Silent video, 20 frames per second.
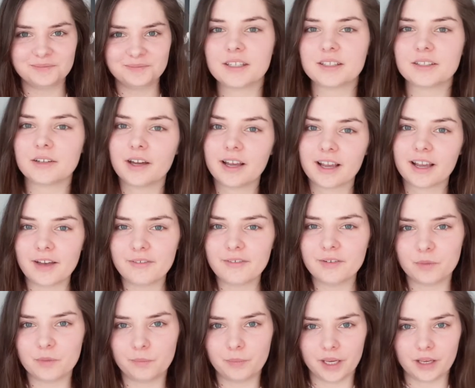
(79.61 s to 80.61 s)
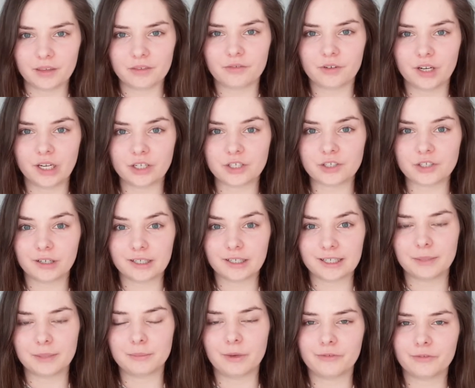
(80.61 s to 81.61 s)
So I covered the big three
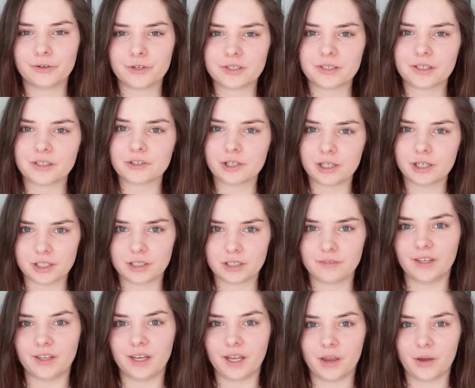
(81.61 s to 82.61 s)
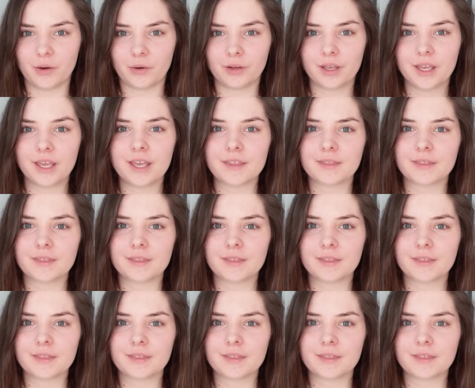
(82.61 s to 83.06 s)
shortly in my first astrology video,